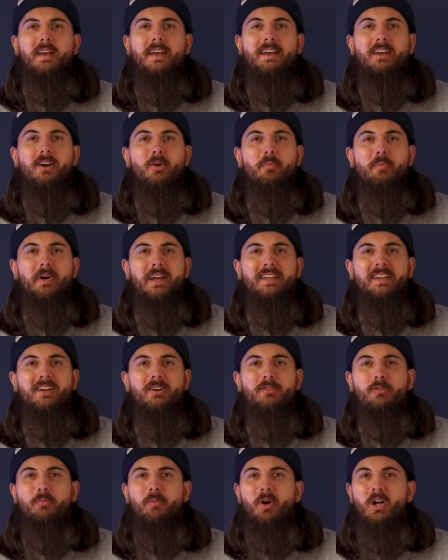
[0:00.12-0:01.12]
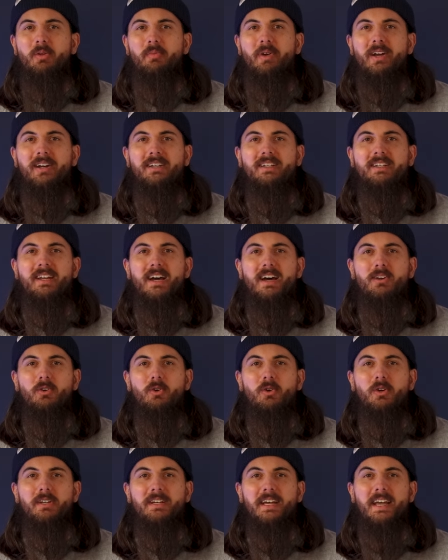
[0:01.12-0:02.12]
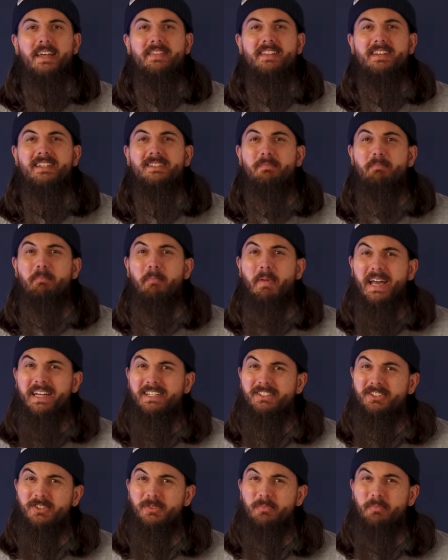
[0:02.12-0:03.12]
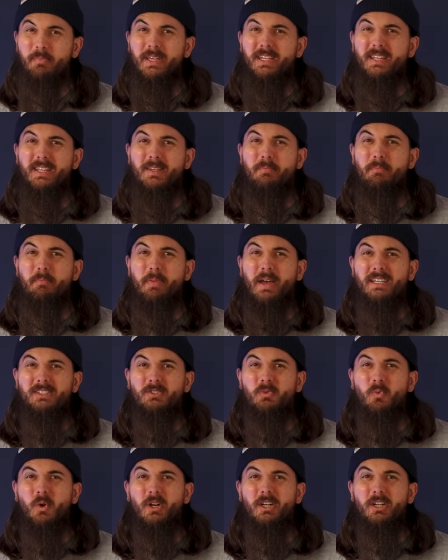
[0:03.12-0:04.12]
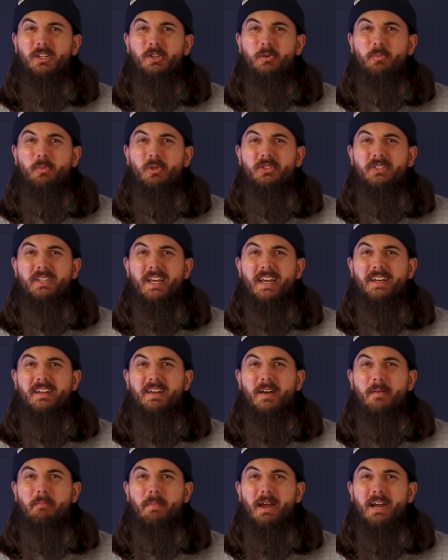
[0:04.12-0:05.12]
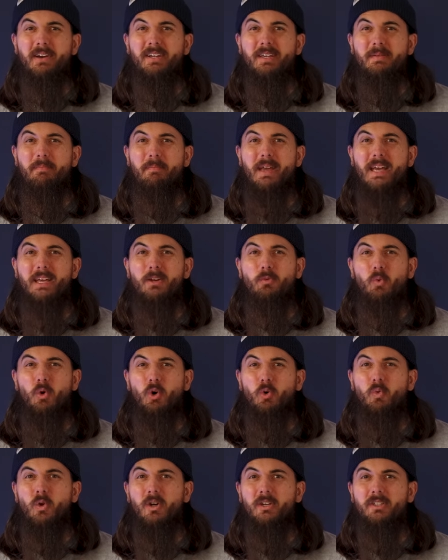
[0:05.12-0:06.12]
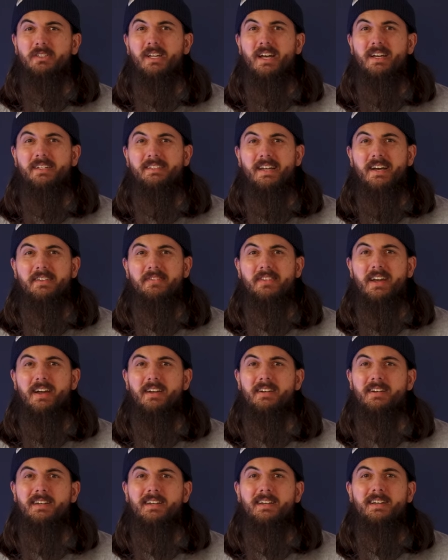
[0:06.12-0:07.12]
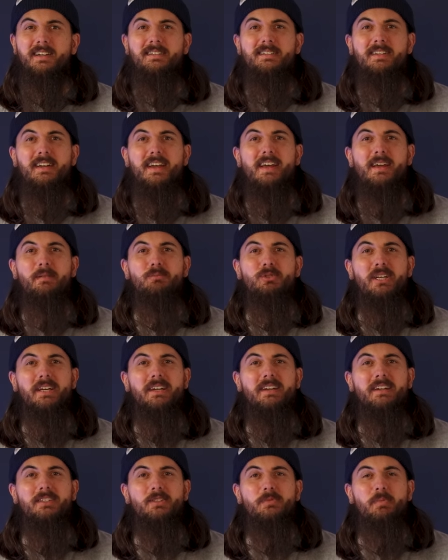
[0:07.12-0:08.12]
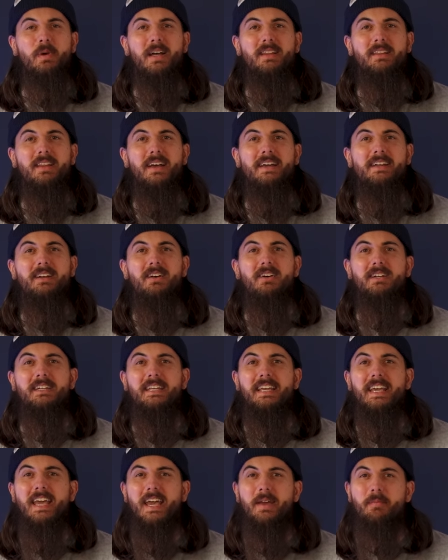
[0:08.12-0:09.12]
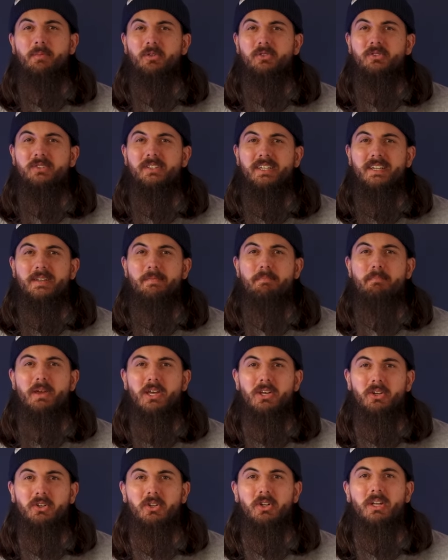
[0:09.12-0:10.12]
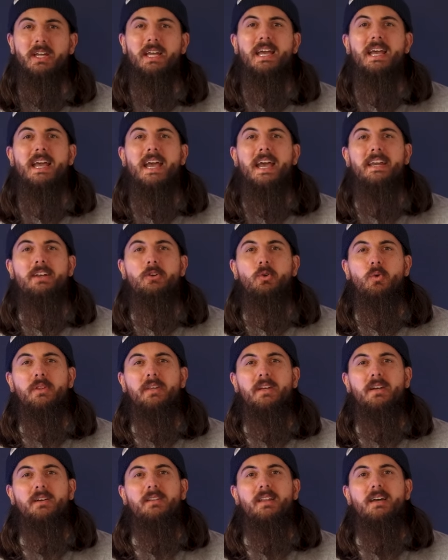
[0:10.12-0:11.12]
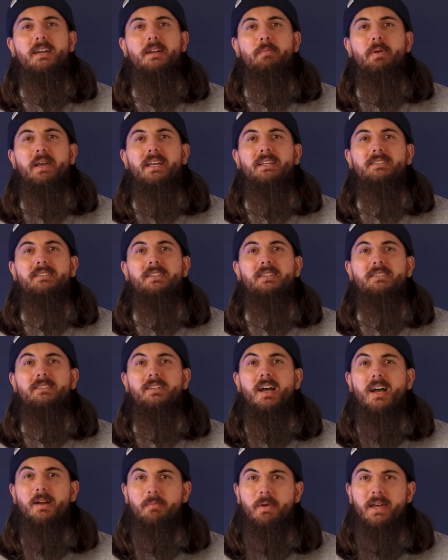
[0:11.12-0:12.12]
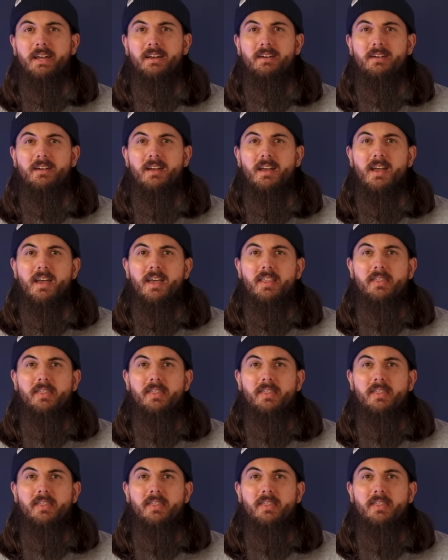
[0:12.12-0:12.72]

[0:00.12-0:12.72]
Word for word: Hey all, Mike here from allamerican.org, and these might just be the best 100% American-made wool work socks out there. Today I'm shining a spotlight on Camel City Mill, a North Carolina-based sock maker